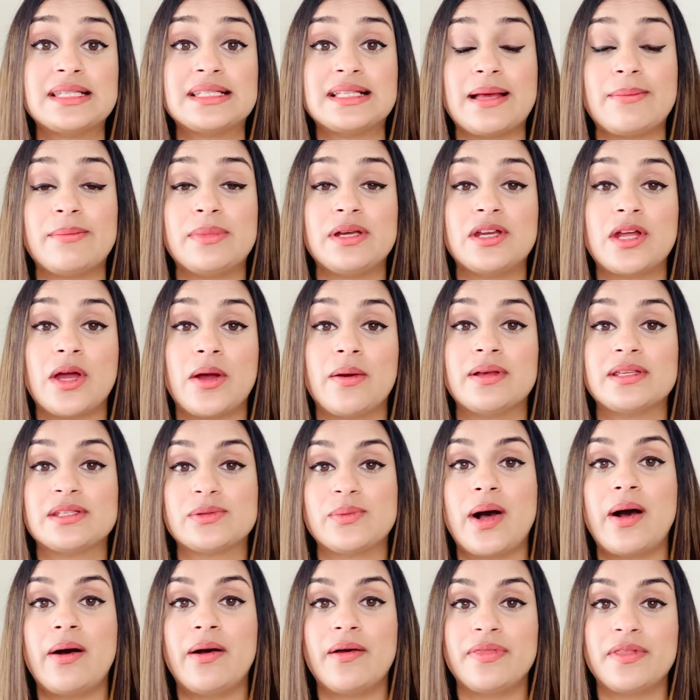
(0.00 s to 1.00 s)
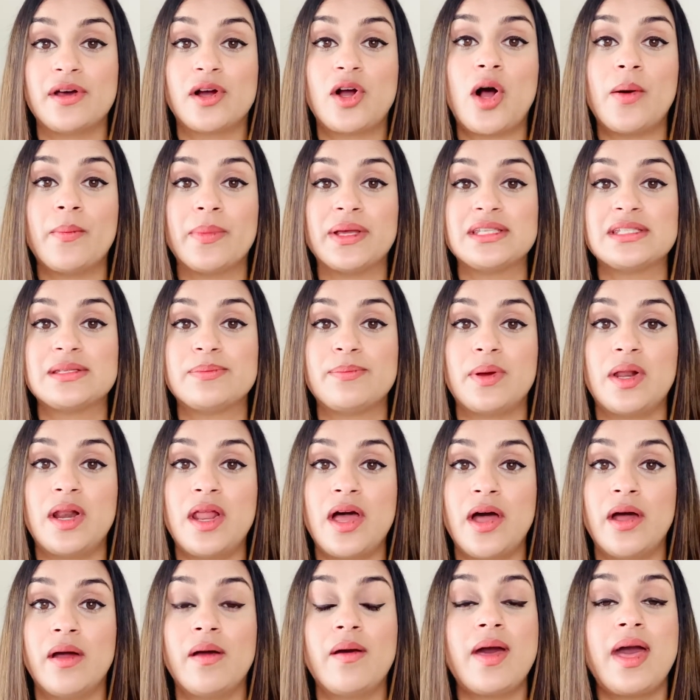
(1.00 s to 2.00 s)
let me know as well in the comments
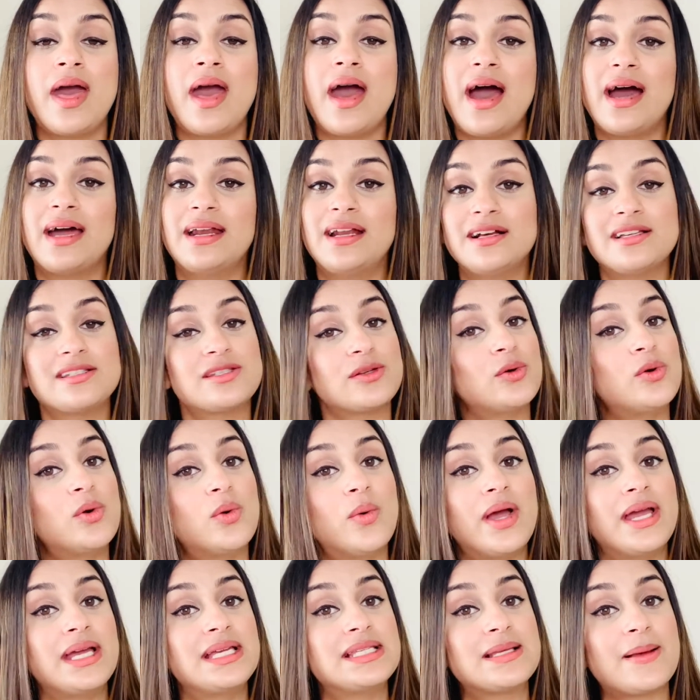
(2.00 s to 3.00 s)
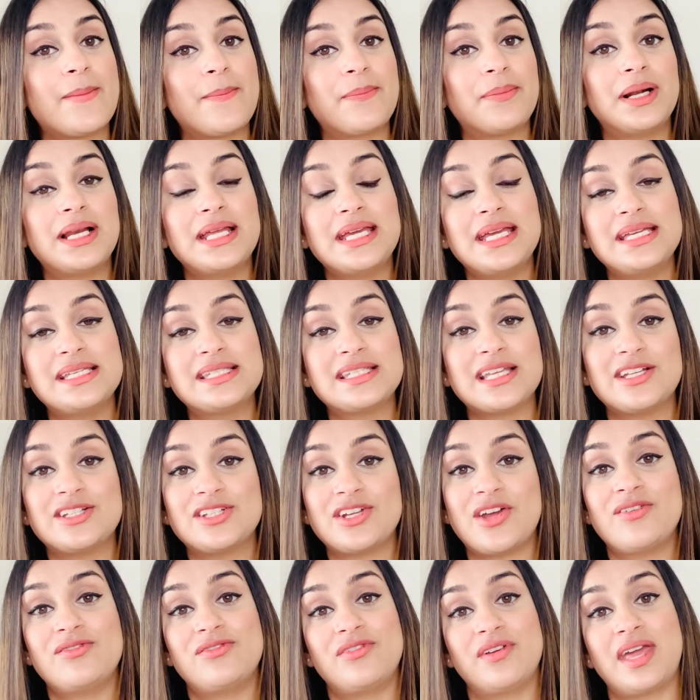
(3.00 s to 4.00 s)
below. And as always, please
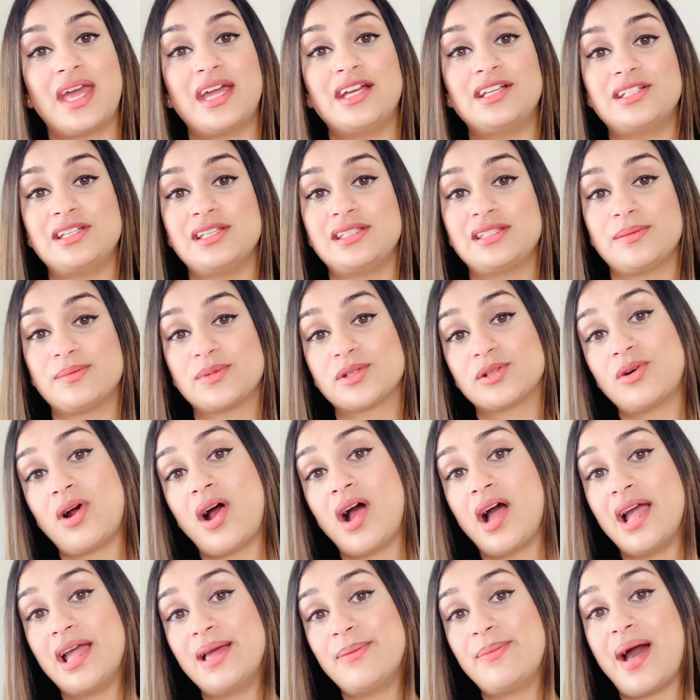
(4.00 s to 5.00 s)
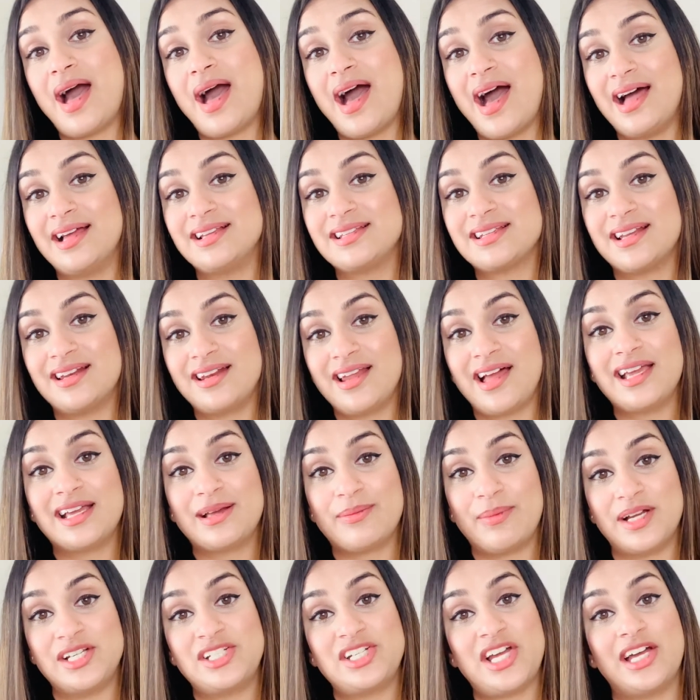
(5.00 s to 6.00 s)
don't forget to subscribe and
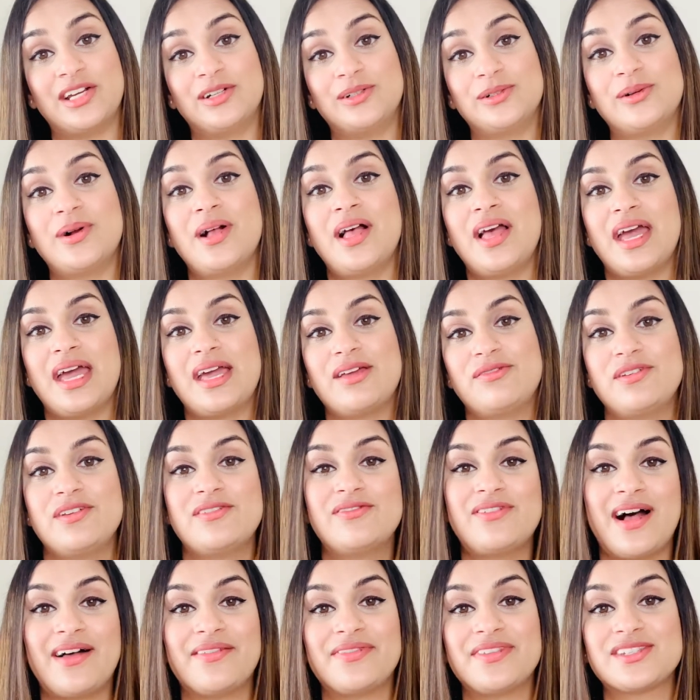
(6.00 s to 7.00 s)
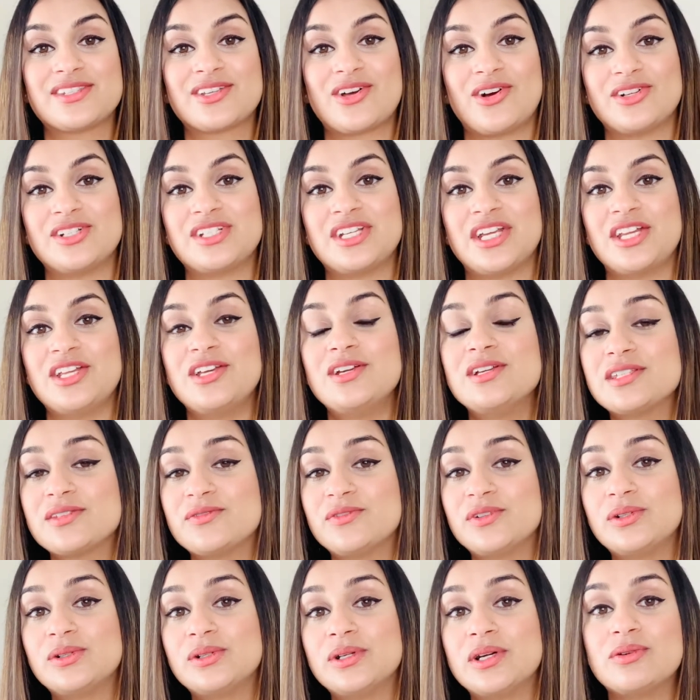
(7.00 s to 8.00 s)
like my channel if you found this content
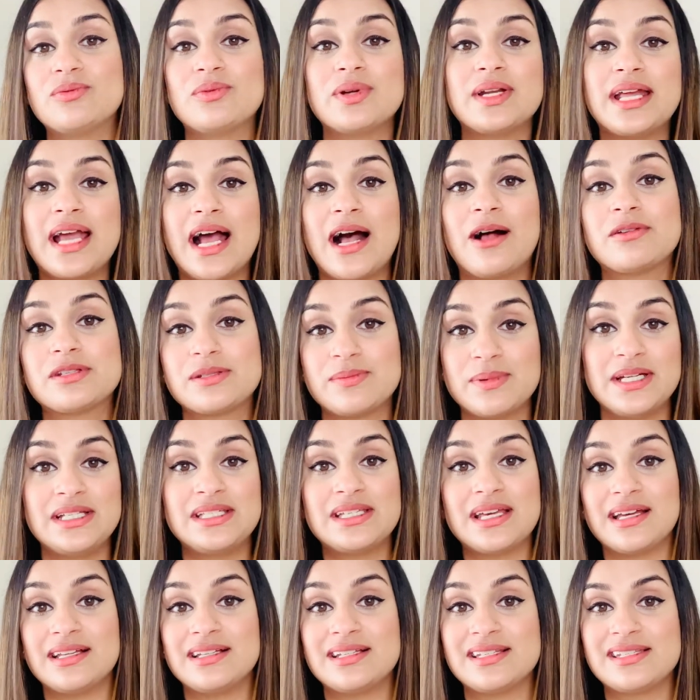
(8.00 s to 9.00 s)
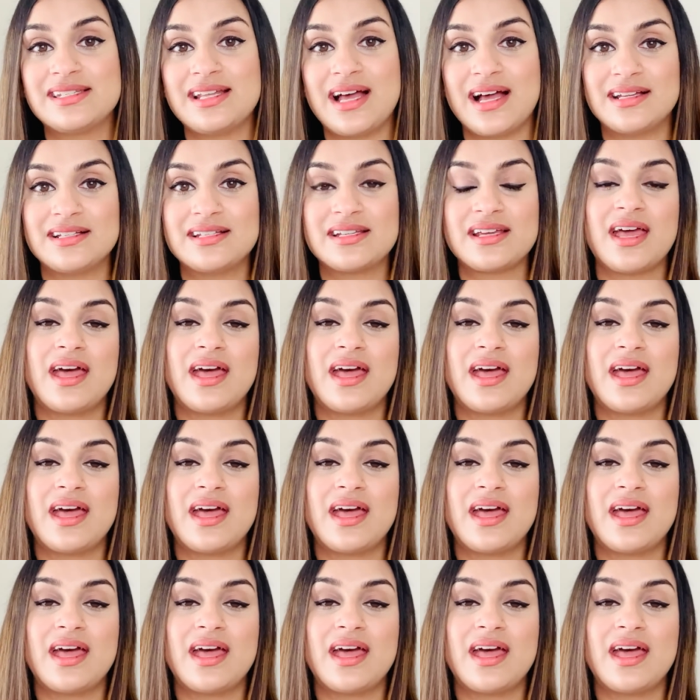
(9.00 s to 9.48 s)
useful. It really helps me to understand